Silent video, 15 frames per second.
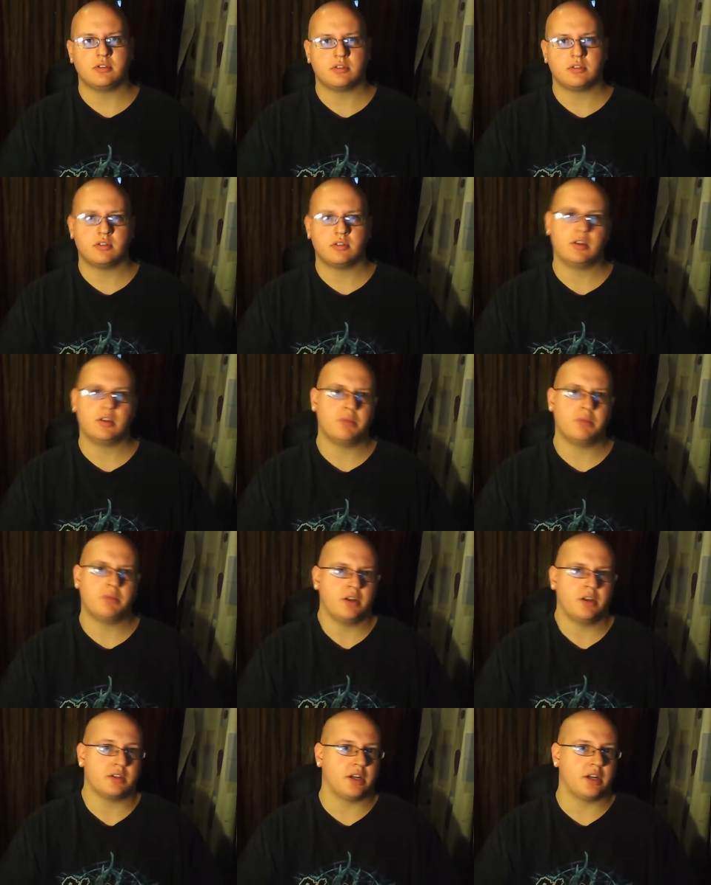So anybody
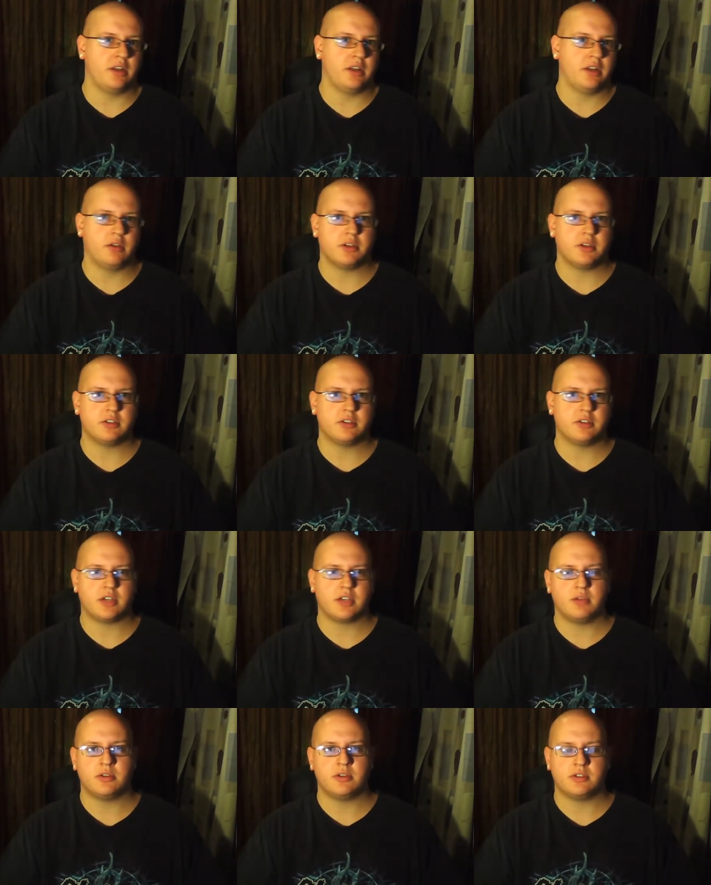that's got any questions,
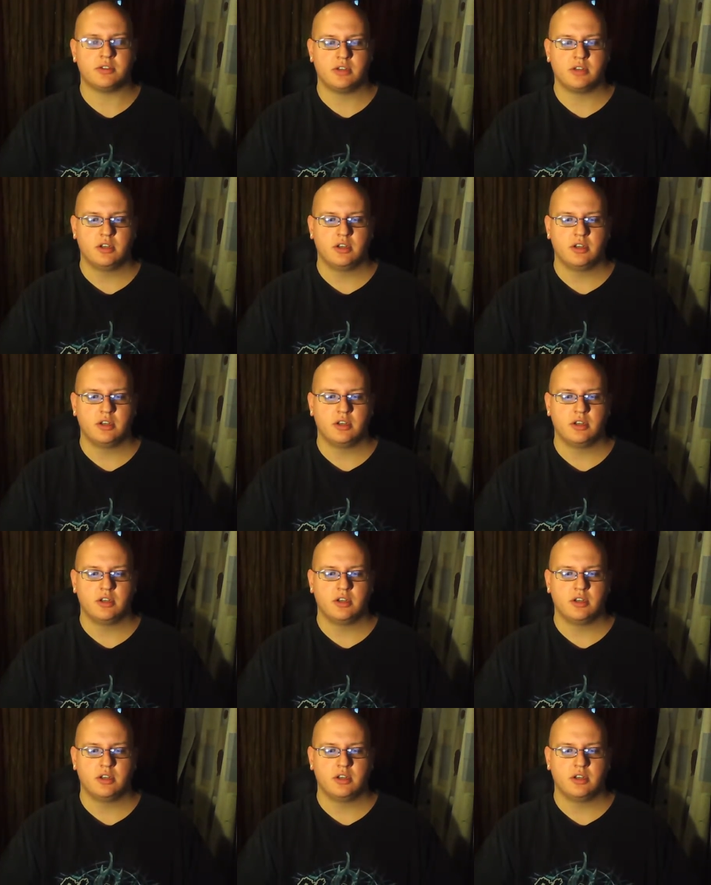comments,